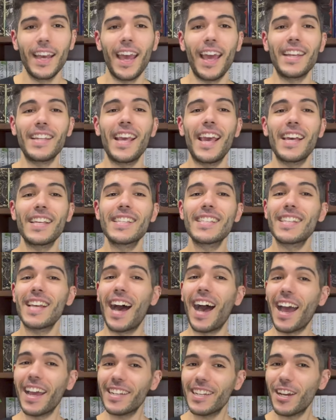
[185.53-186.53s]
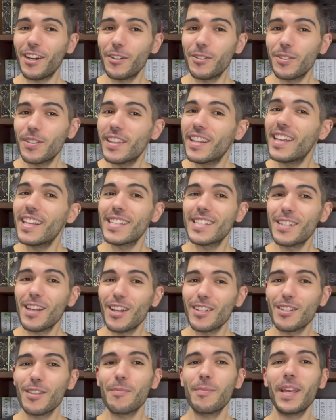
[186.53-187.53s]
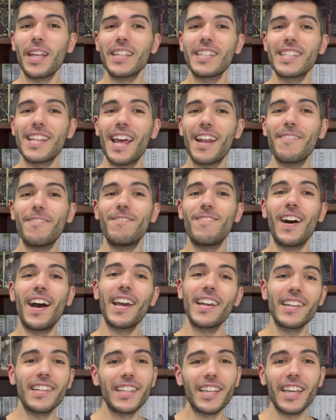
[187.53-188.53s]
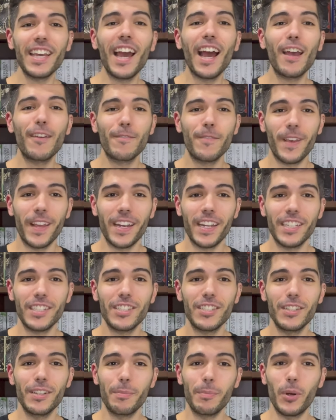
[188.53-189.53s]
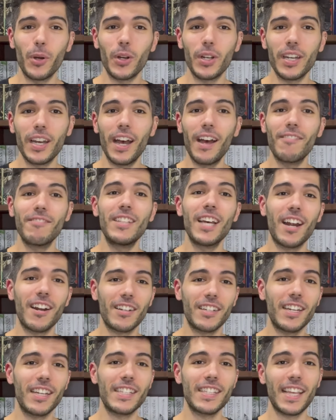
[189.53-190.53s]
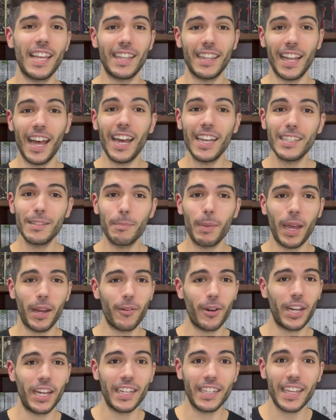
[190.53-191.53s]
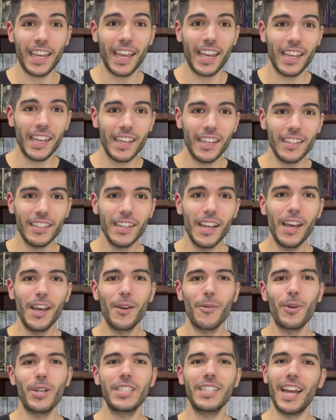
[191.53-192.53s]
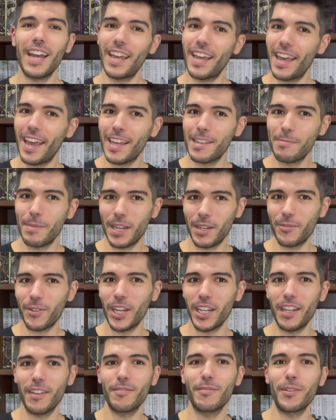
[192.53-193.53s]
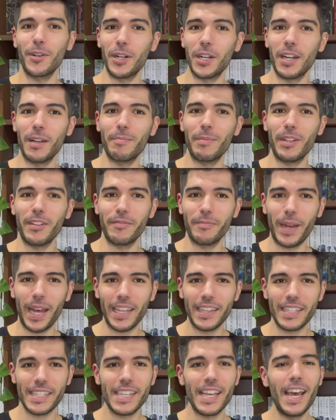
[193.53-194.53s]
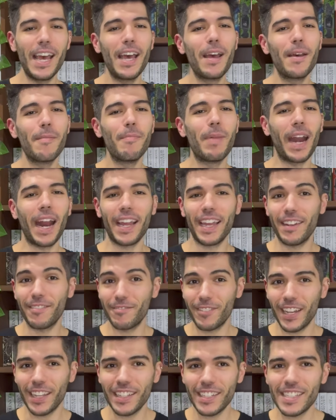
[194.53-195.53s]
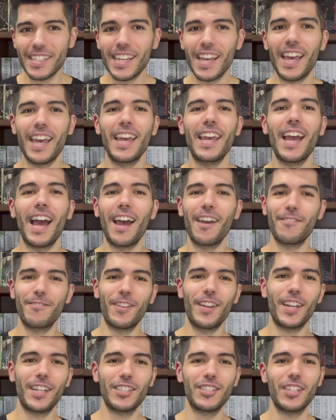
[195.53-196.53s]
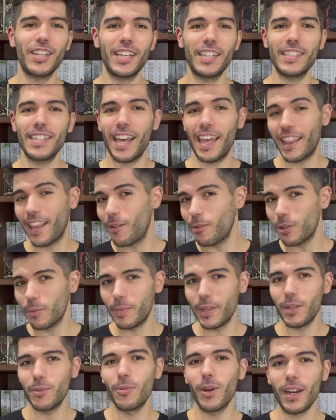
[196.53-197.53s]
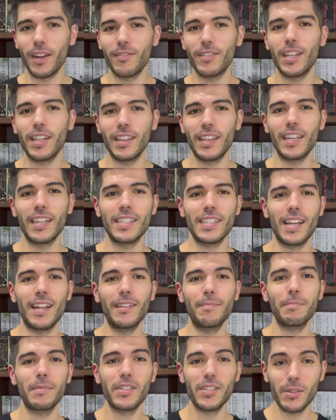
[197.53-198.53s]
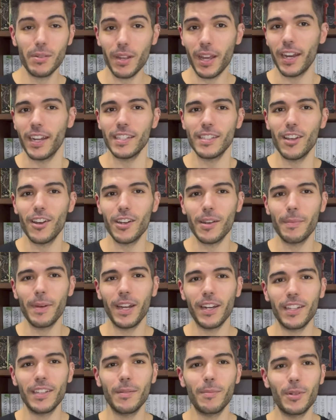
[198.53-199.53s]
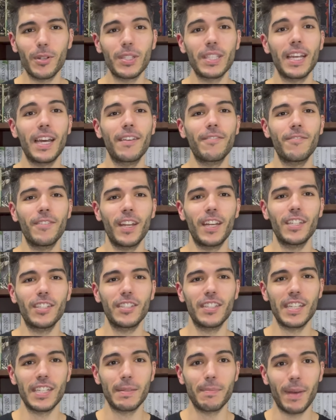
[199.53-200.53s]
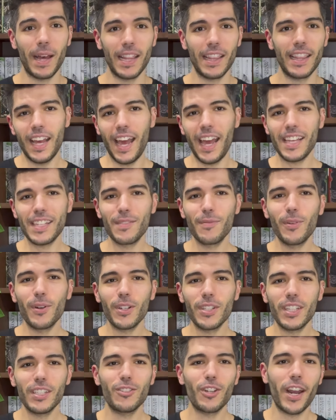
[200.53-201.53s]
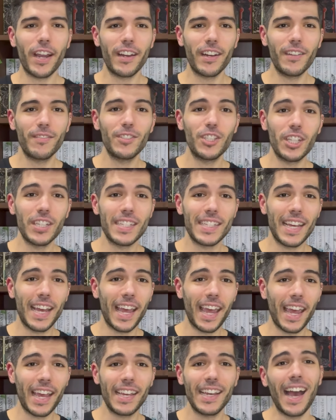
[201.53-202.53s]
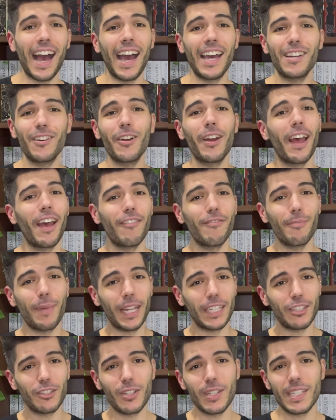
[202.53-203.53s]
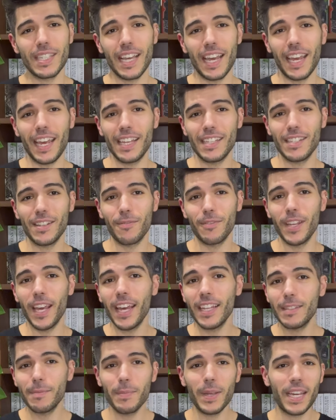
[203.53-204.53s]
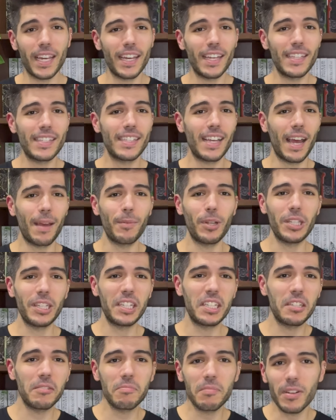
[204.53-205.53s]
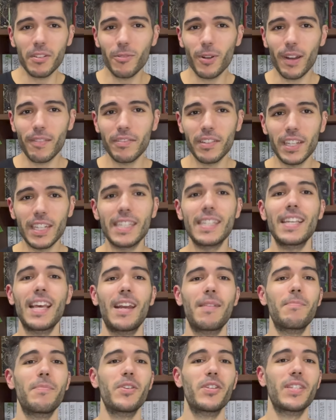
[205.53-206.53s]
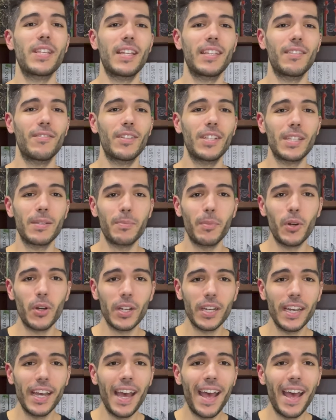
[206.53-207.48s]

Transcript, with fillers: And yes, I know this also means that finally I finished the book Of Darkness and Light by Ryan Cahill, which I had been reading for a couple of months, but I can finally say I finished it, and that will be one of the things I'm gonna talk about in the books I finished this month. As for The Dragon of Jin-Sayeng, I don't have much to say as of yet because I'm only roughly ten percent of this book.